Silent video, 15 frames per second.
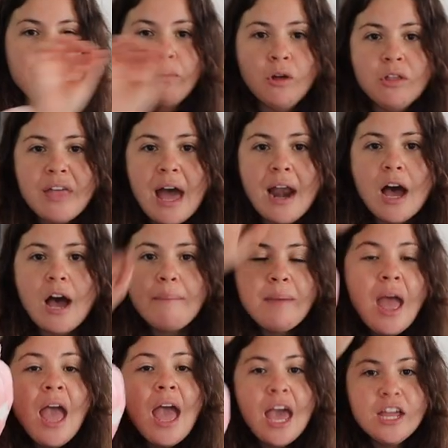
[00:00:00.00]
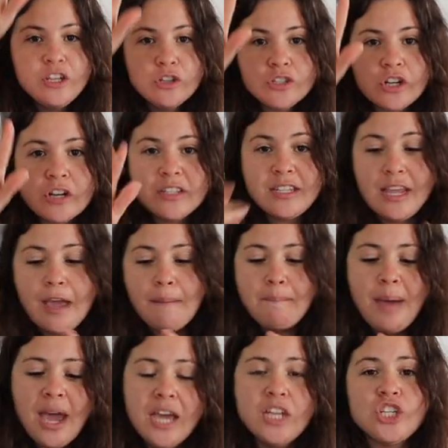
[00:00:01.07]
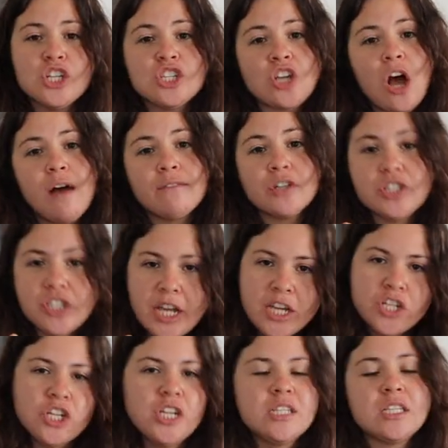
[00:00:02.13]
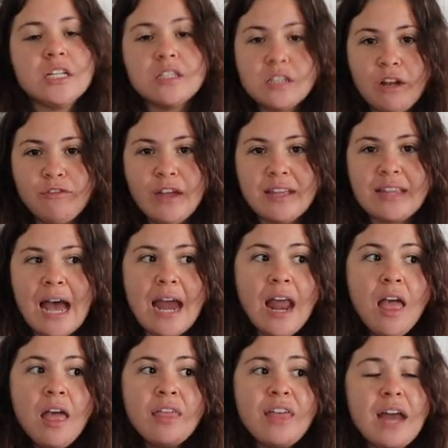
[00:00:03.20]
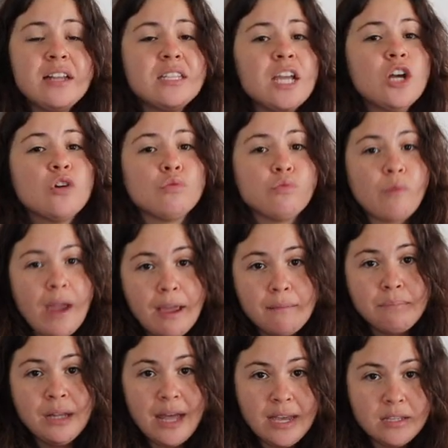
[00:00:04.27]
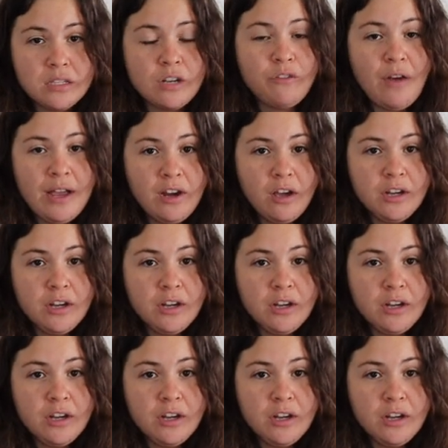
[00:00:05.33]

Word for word: Pull that up and you'll start seeing pages, conversations, and stuff like that. That is a great place to find